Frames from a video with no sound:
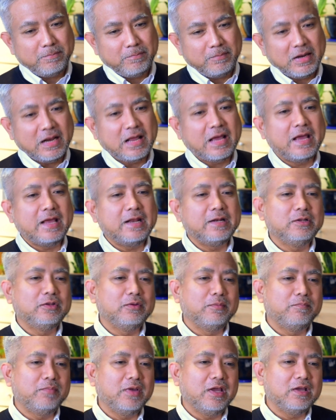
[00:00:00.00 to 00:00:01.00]
planned
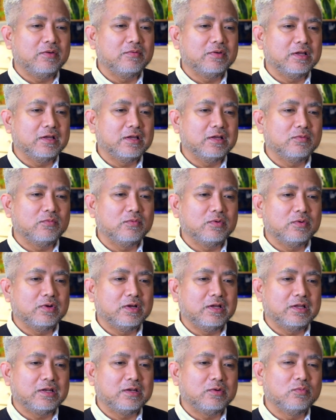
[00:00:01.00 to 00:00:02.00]
to pay
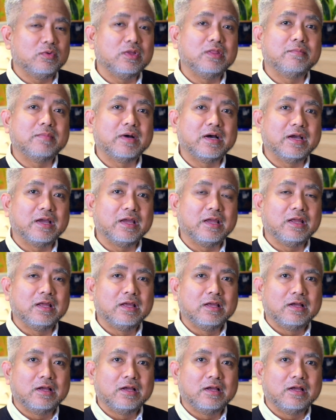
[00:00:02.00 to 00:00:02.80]
it with my